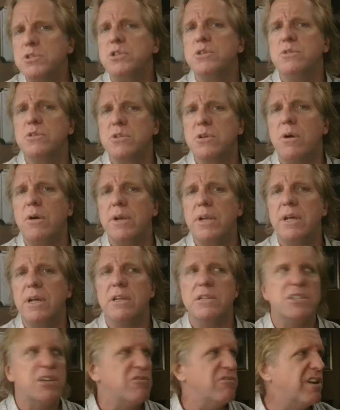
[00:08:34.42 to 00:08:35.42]
used car
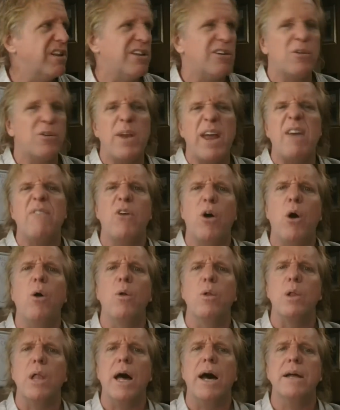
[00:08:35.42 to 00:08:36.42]
dealers, they really don't have a
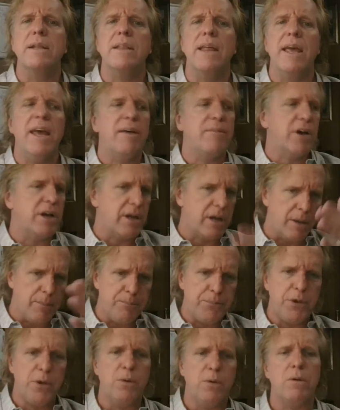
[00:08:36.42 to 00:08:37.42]
whole lot. They have a
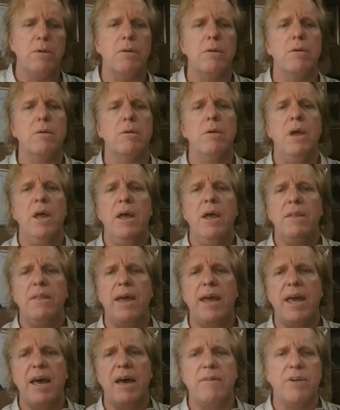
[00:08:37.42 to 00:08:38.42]
computer,
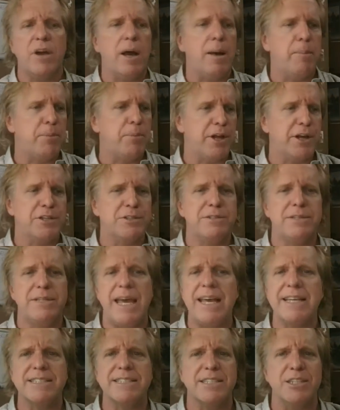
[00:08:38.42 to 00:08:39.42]
they have a couple of
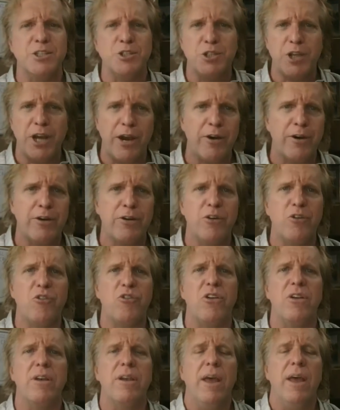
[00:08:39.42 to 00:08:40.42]
desks and
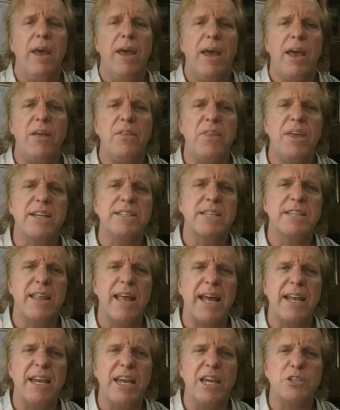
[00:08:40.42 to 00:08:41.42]
chairs and things of
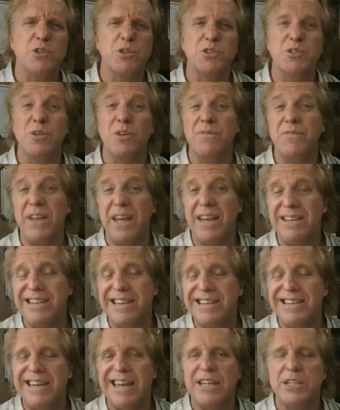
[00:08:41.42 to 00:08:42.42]
that nature. So if they
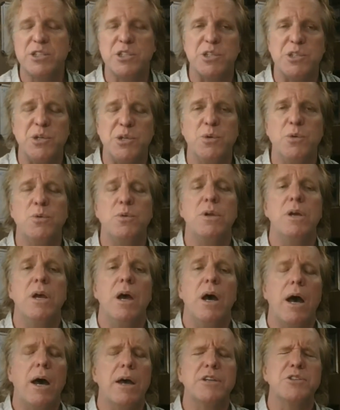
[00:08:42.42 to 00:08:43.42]
did get sued,
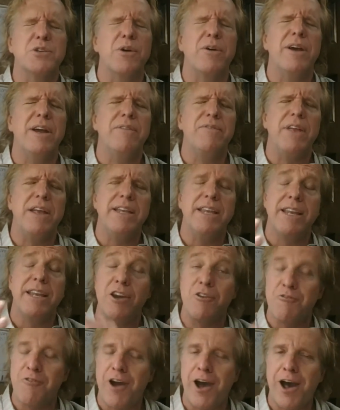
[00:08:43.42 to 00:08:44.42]
if they did
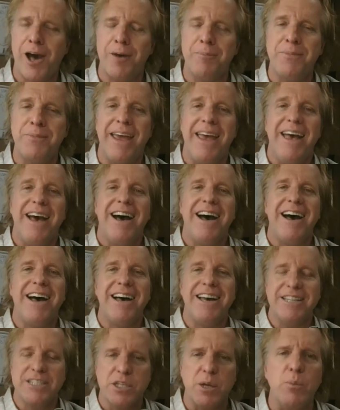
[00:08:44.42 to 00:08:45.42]
get robbed,
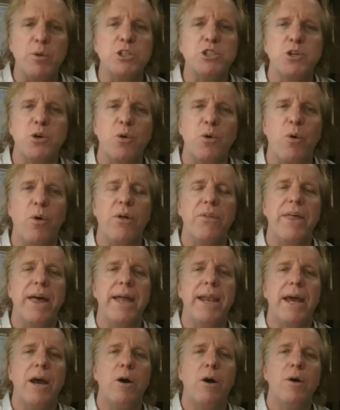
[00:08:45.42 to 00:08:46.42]
someone took all
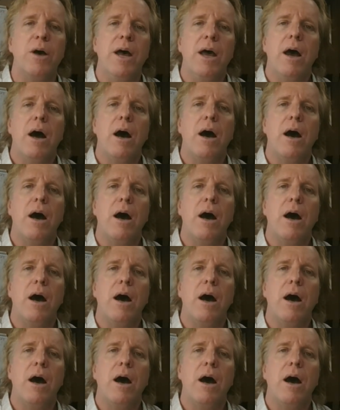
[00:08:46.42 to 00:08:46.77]
that out,